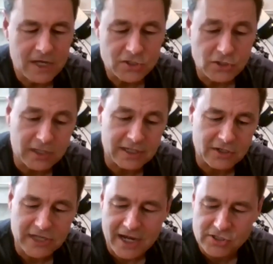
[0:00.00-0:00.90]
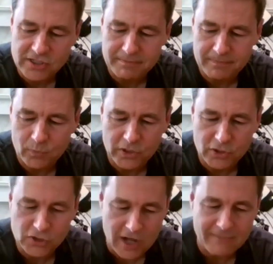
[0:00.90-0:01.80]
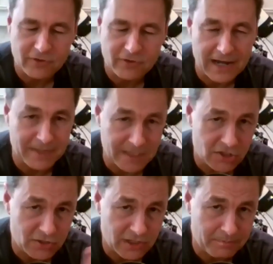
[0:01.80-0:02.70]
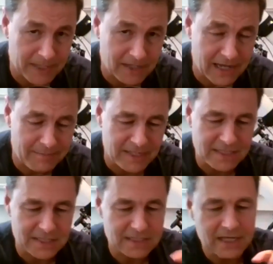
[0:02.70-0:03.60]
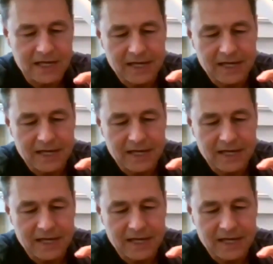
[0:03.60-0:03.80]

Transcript: So you can you can actually when you shop for eyepieces, you can pick eyepieces